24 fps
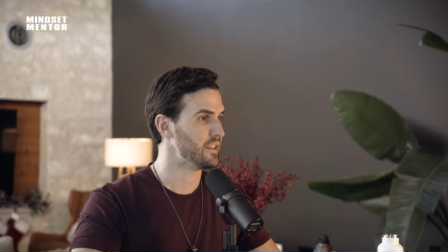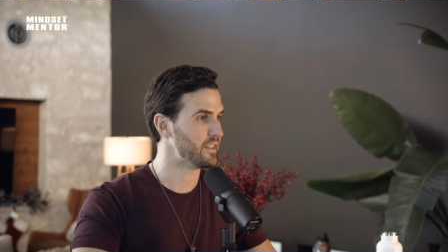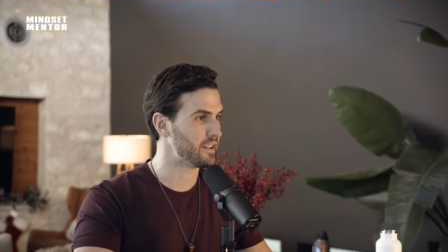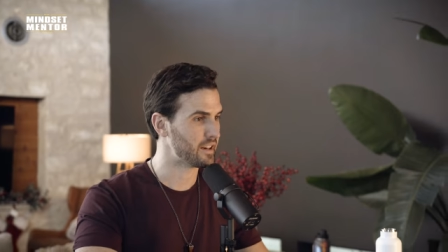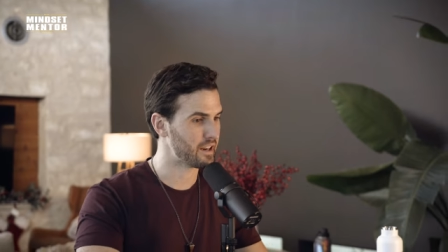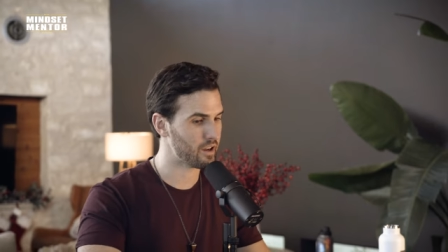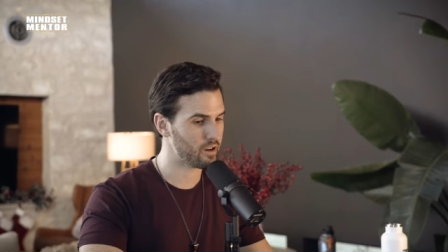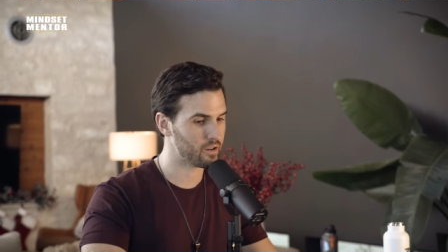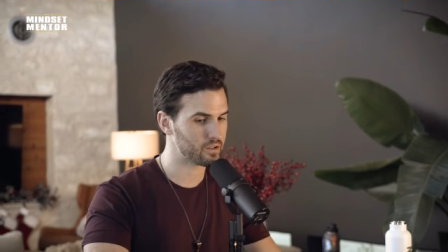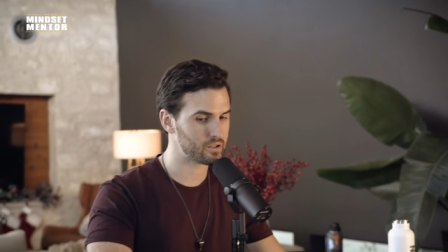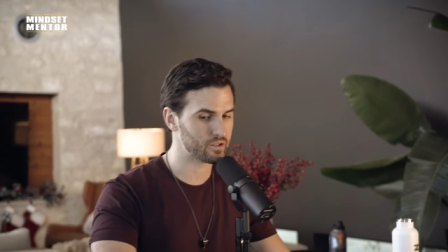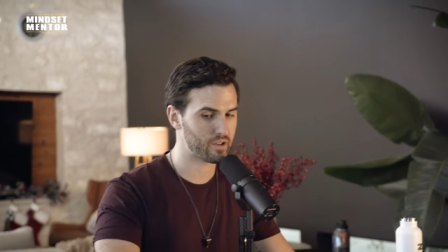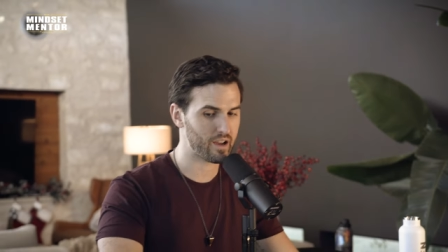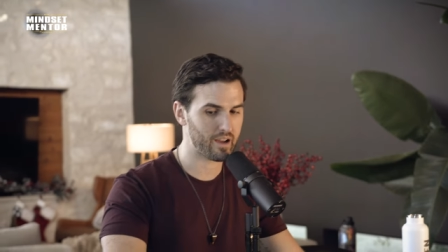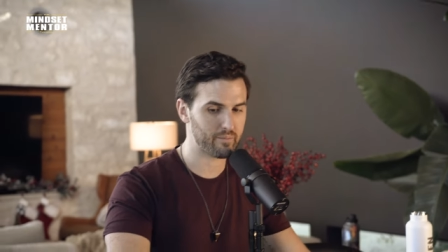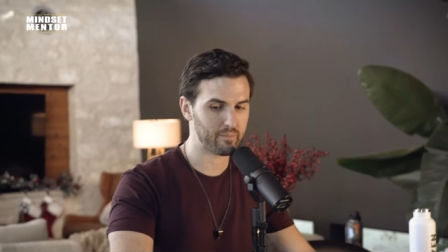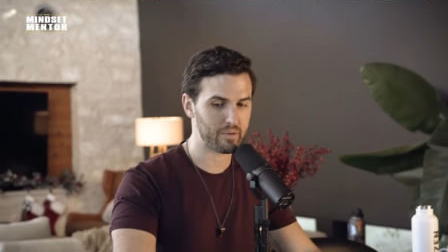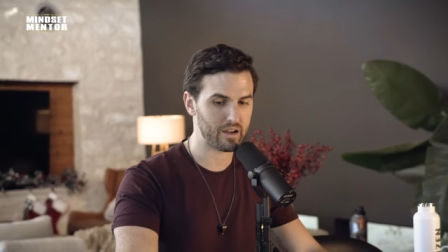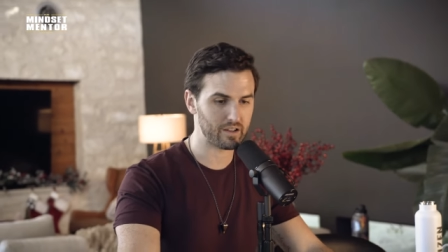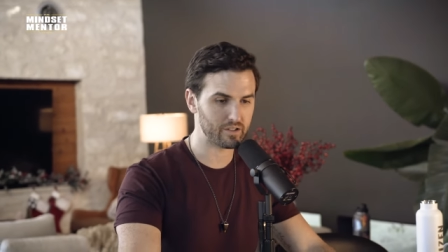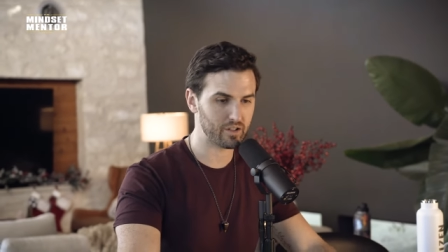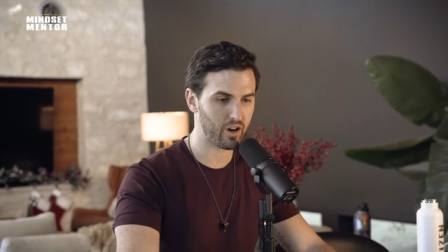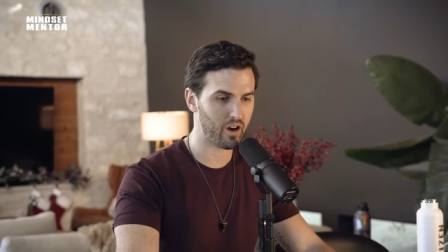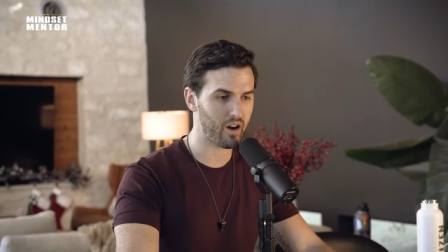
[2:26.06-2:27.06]
And then I also have
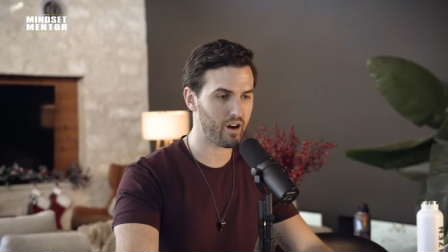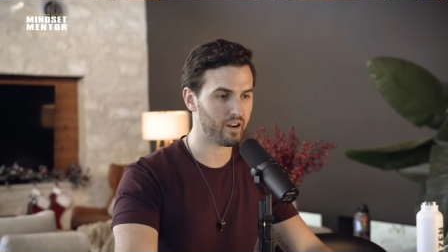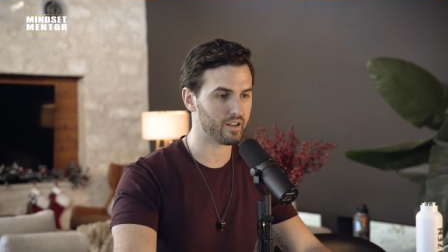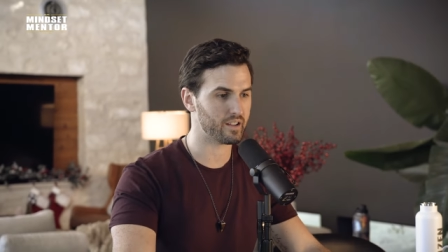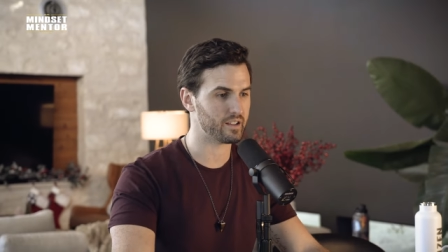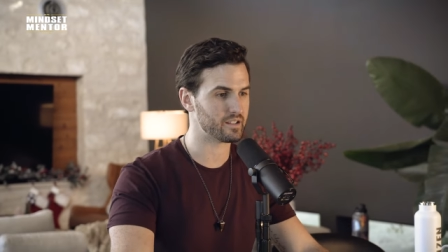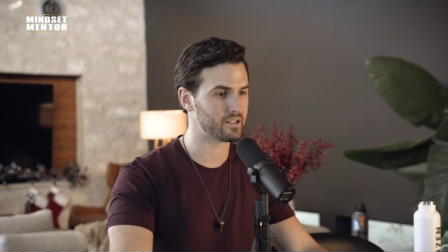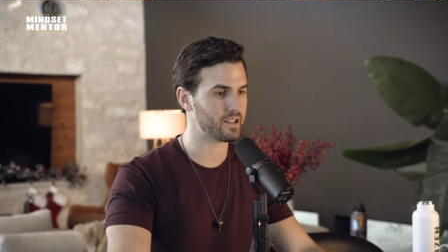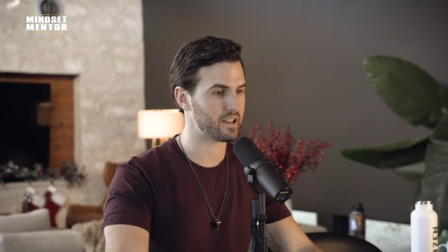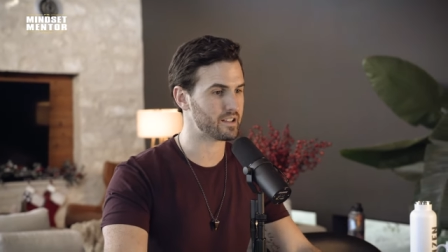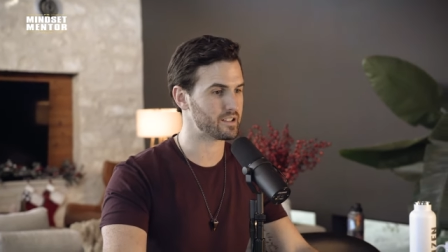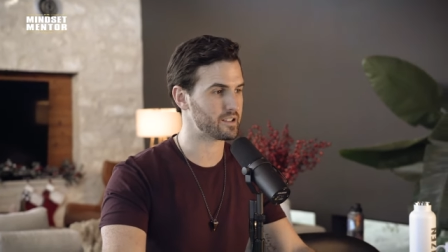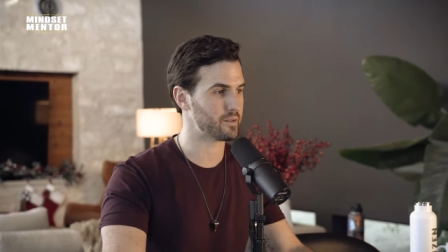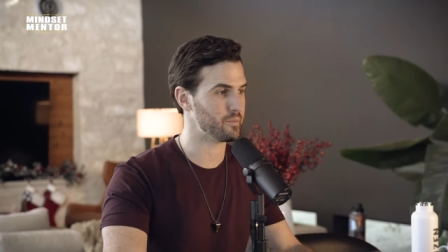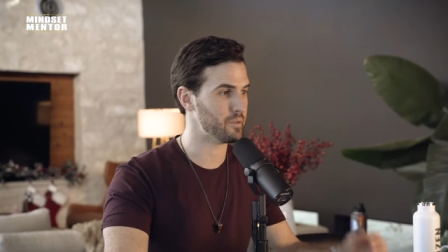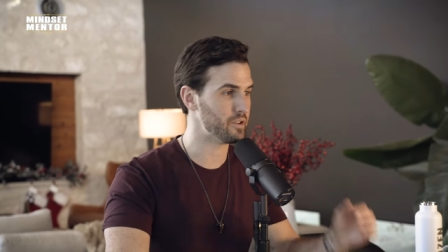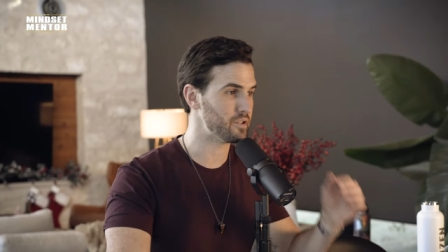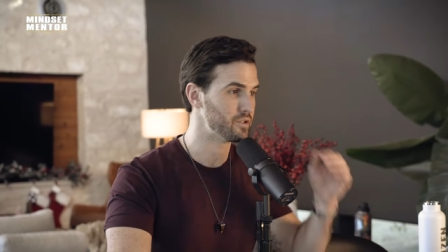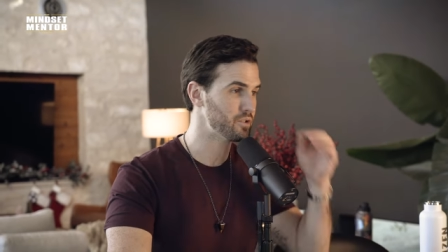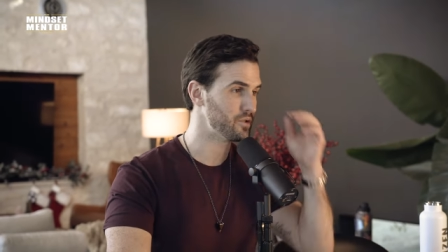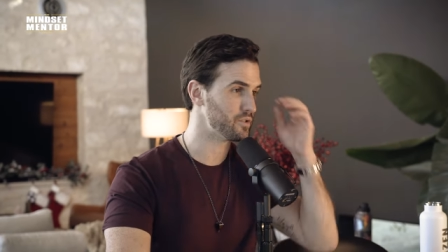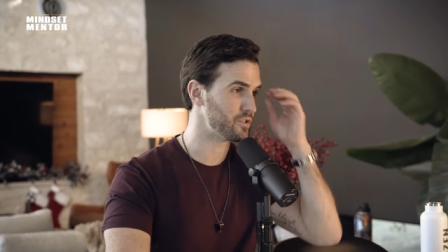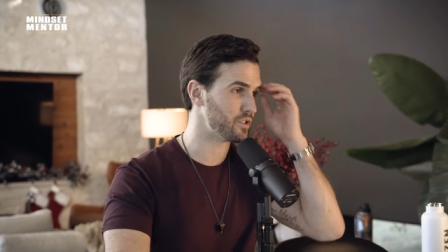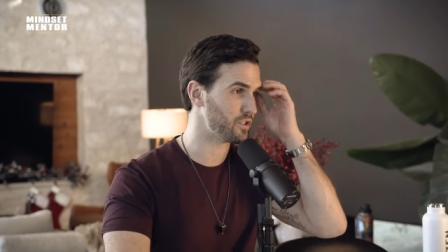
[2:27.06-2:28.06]
my dog. He's got some
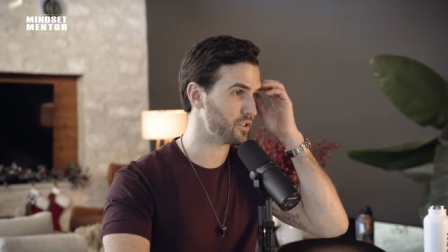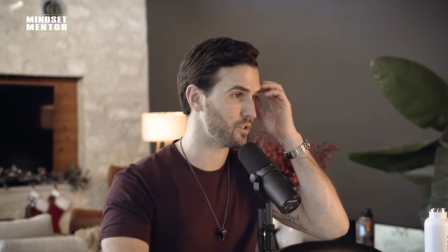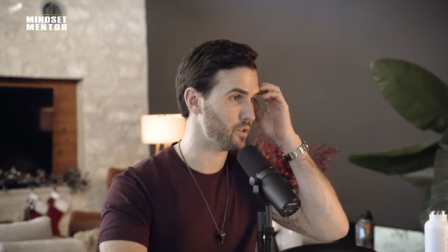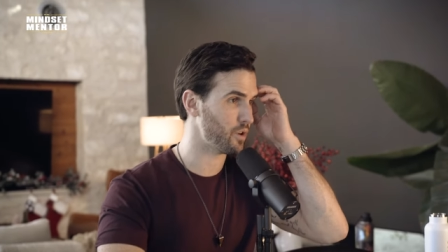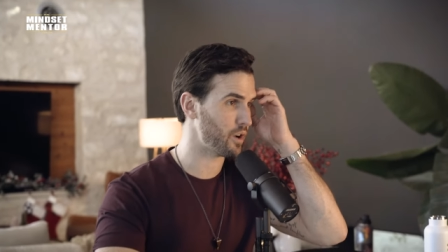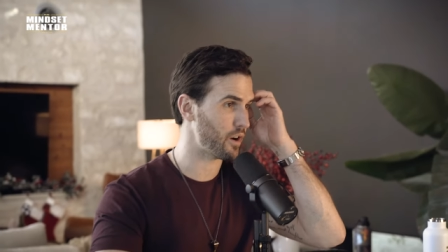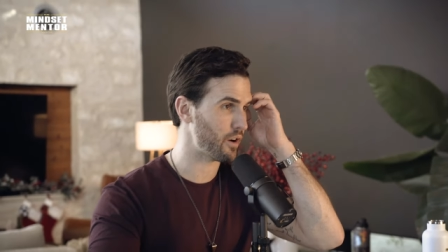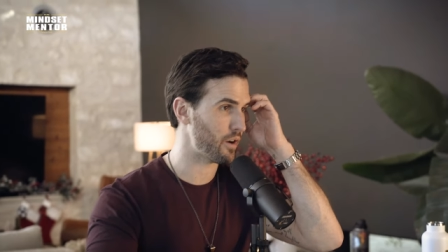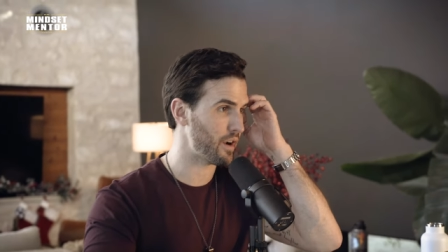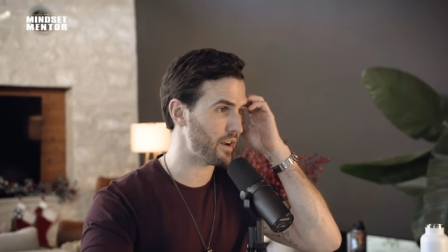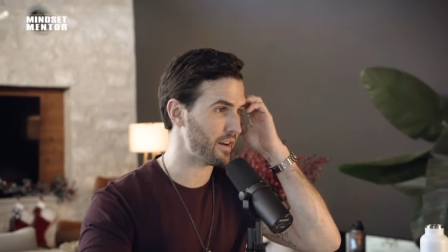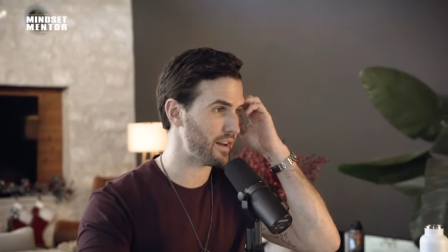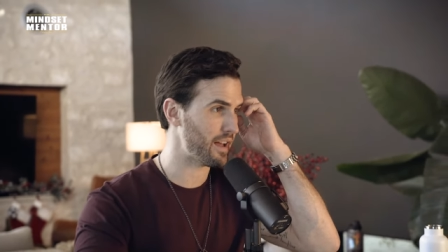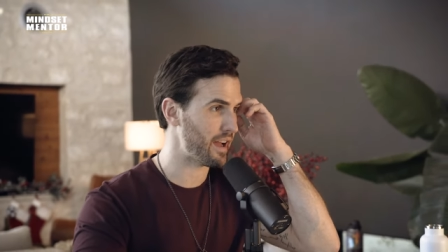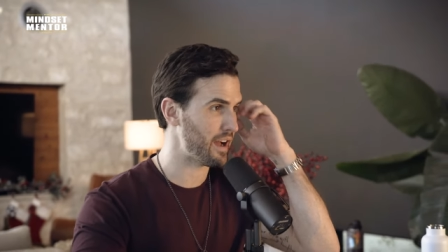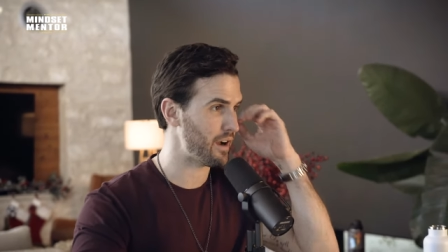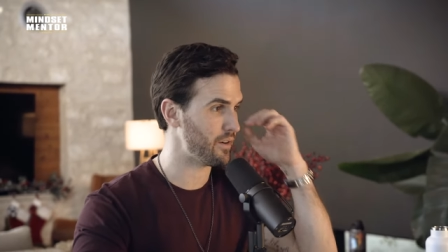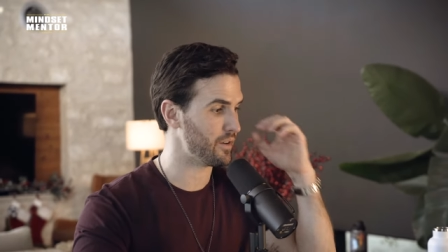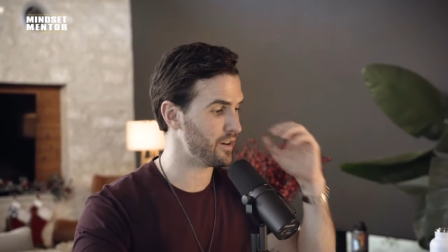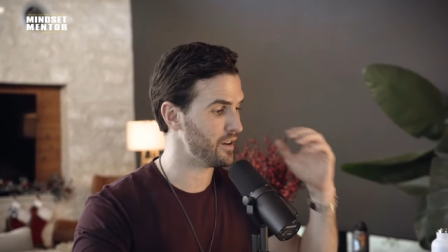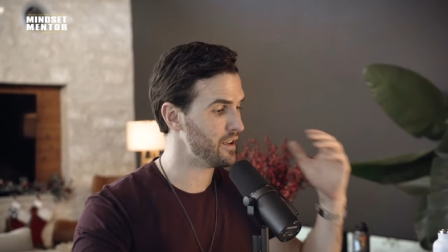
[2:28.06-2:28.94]
issues that are going on right now.